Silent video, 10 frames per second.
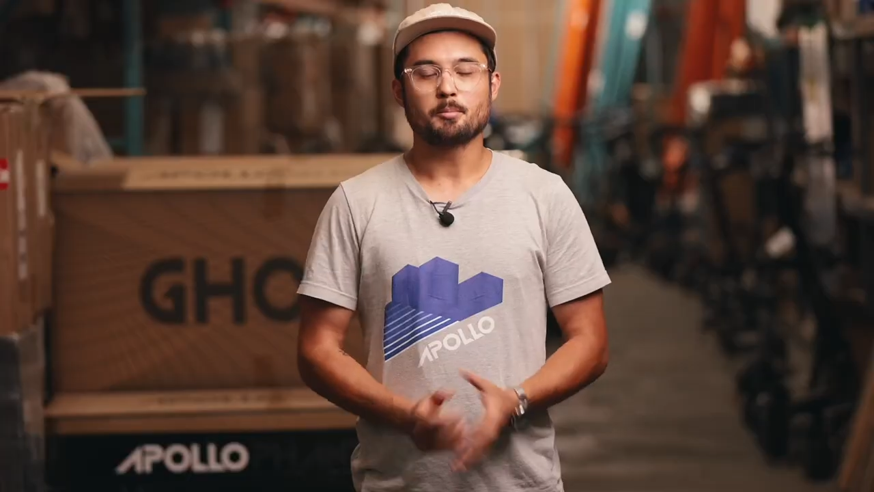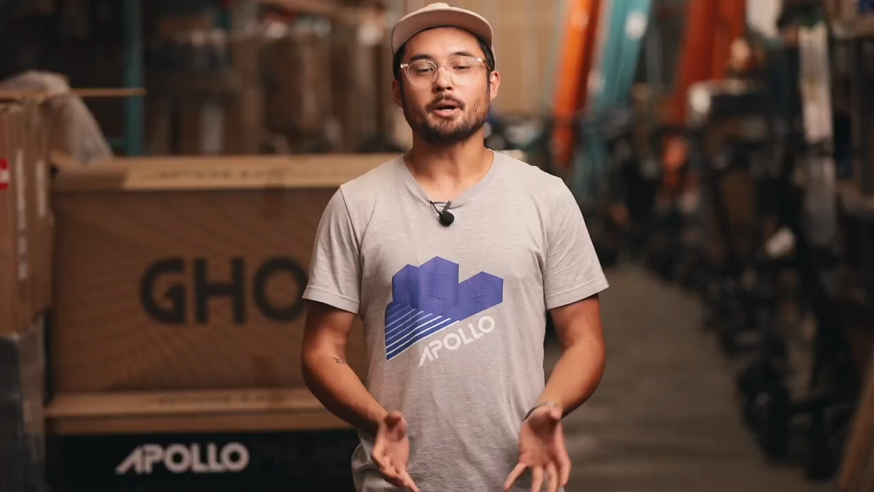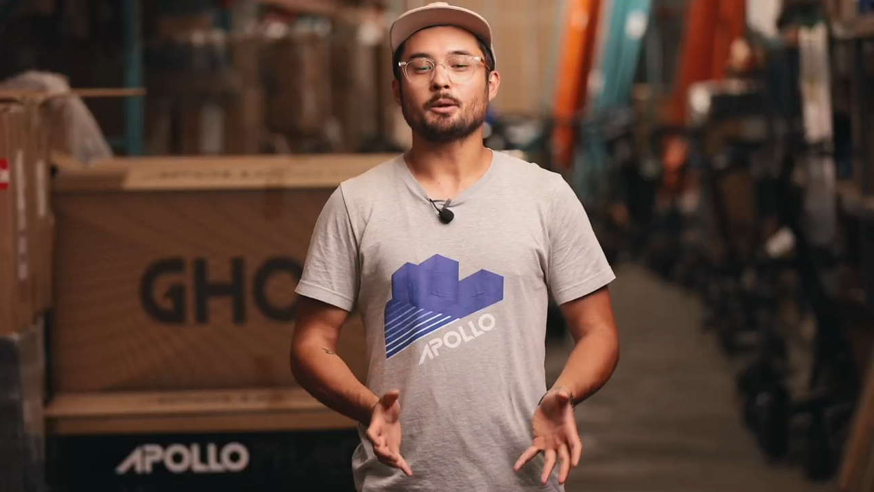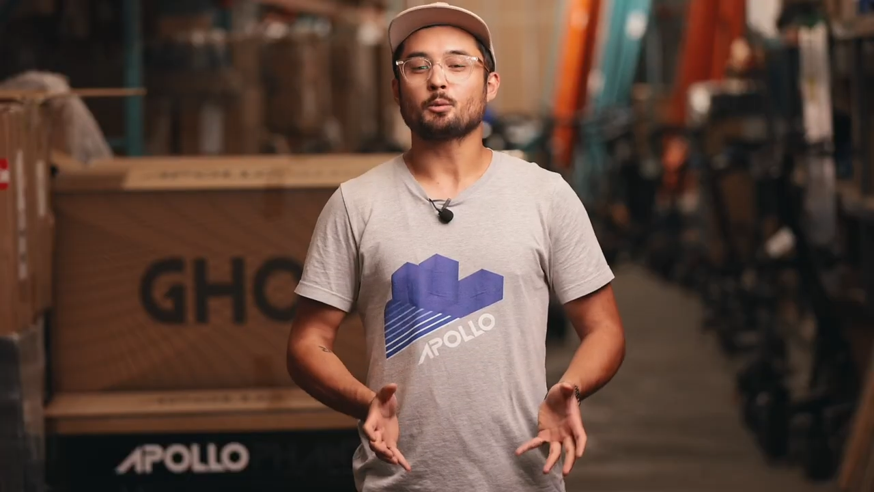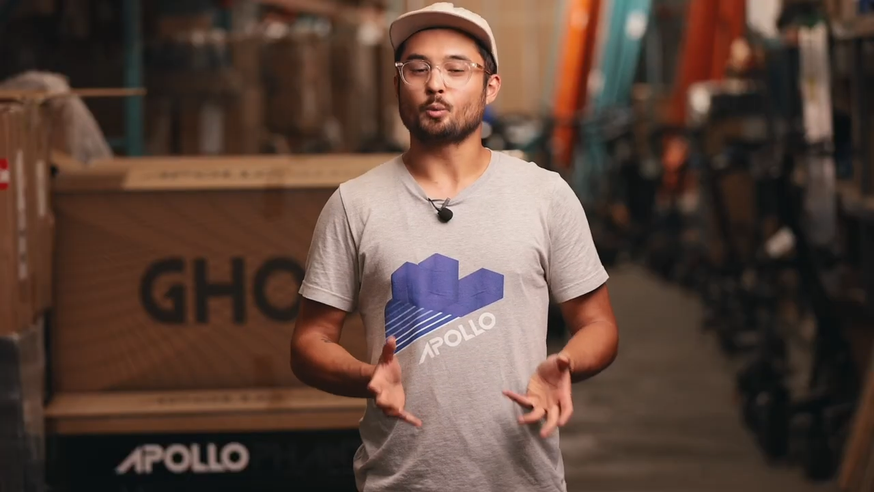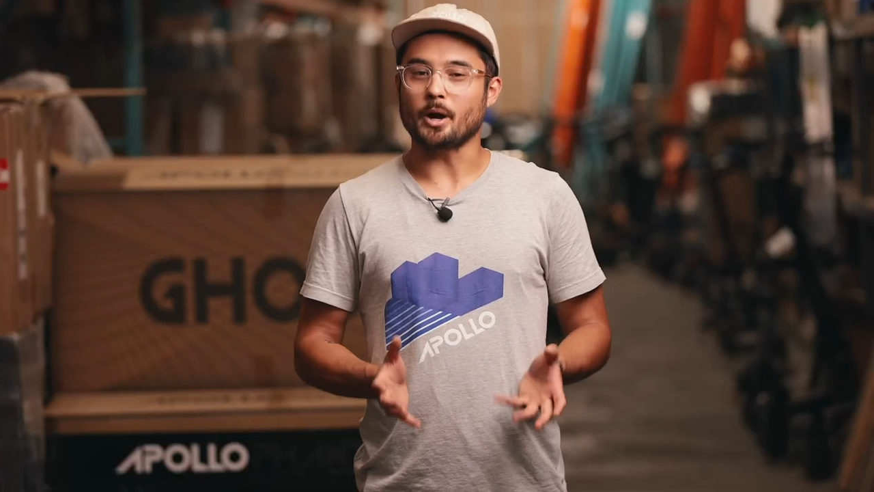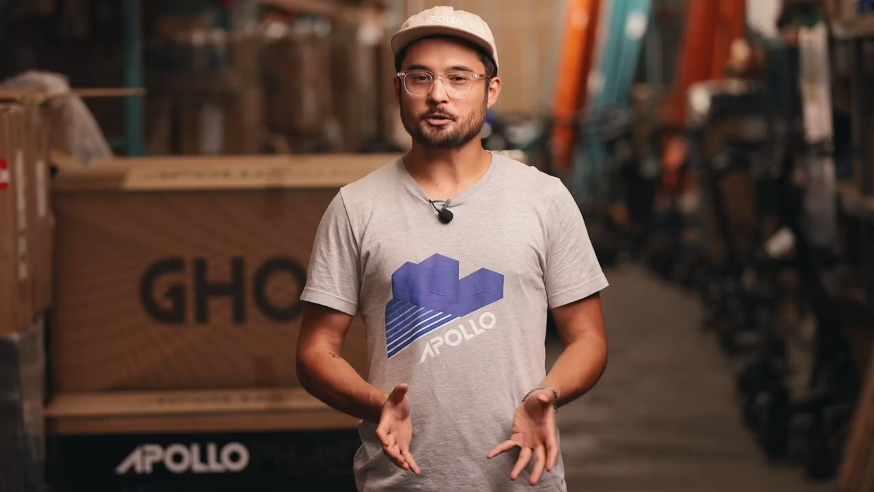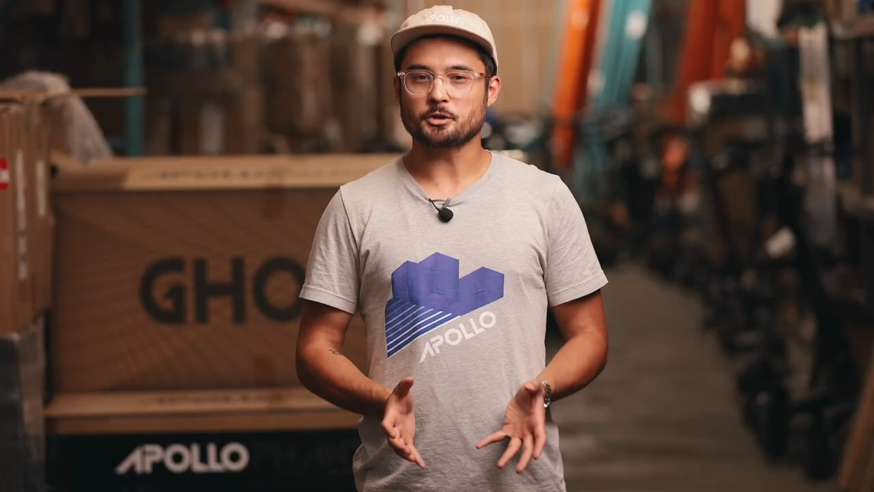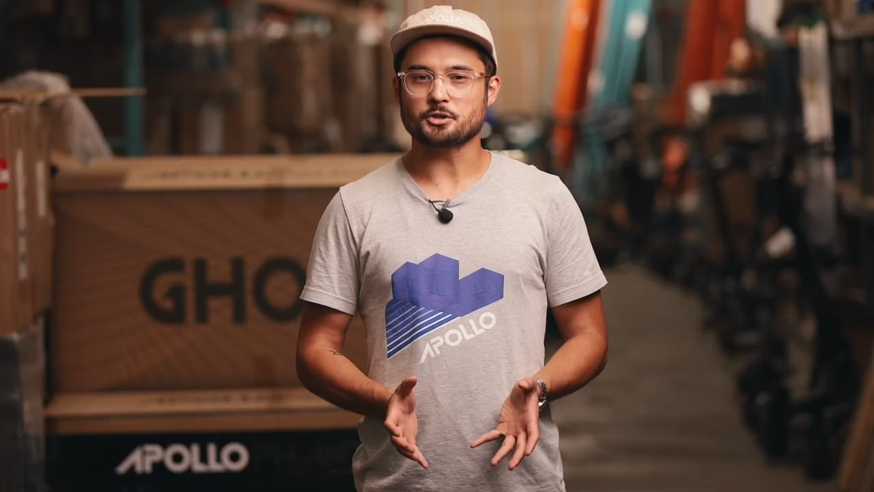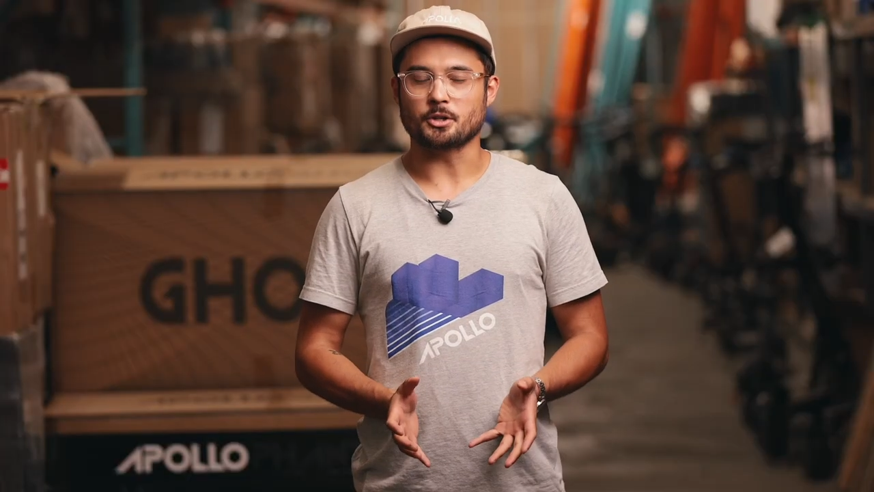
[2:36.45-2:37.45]
But
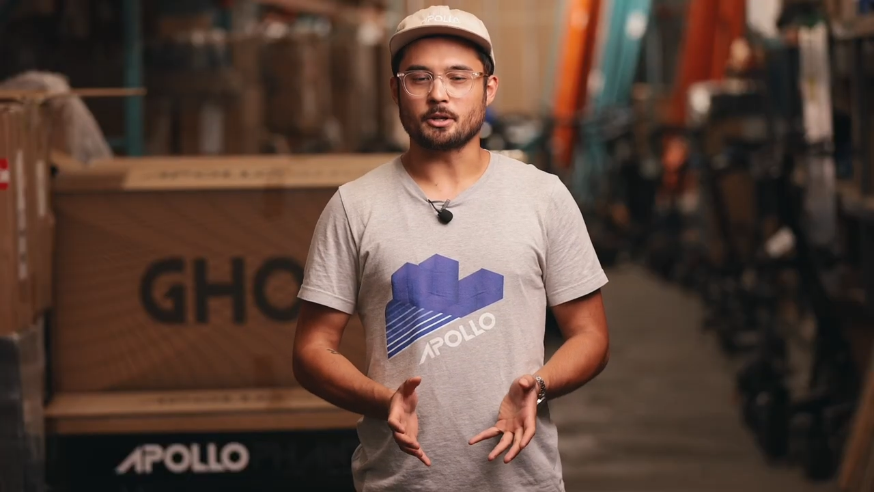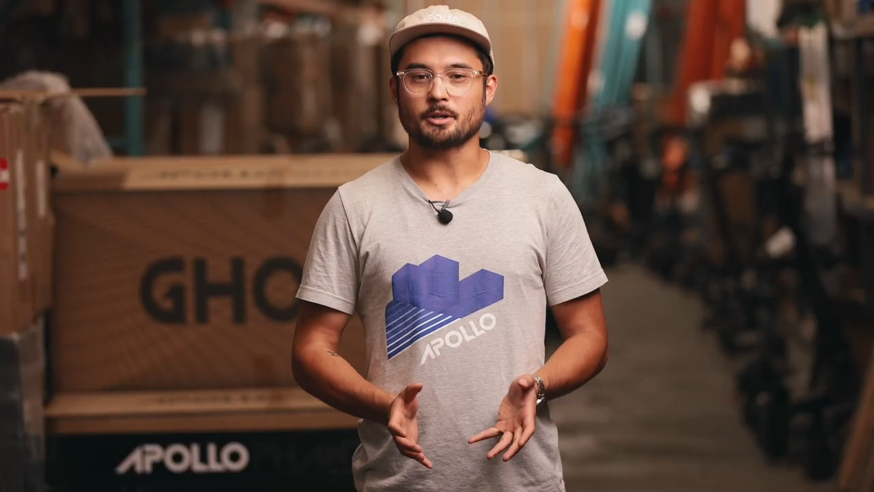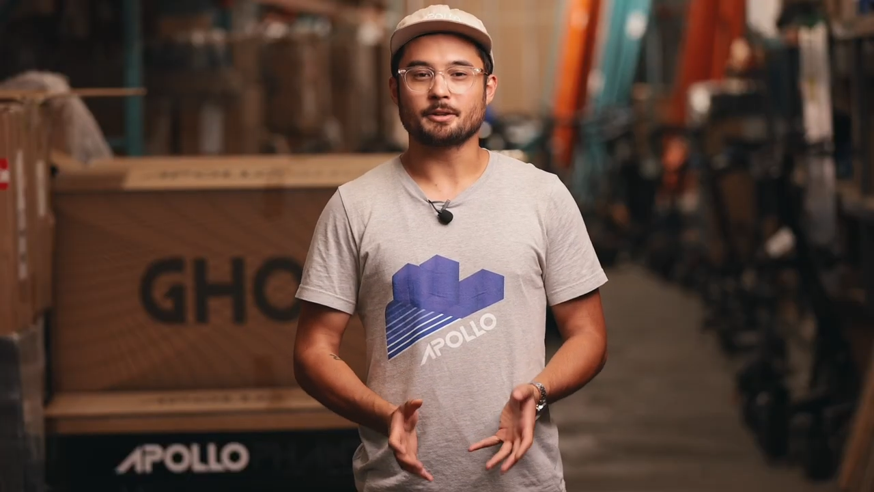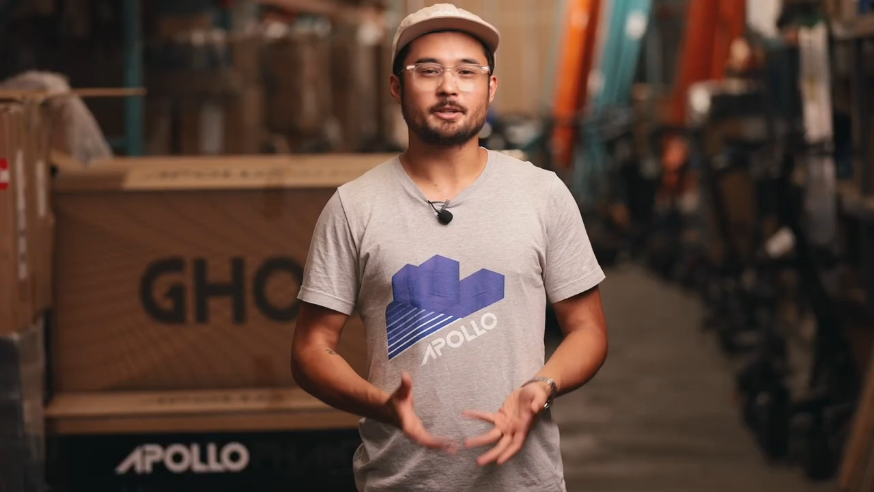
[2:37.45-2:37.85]
rest assured,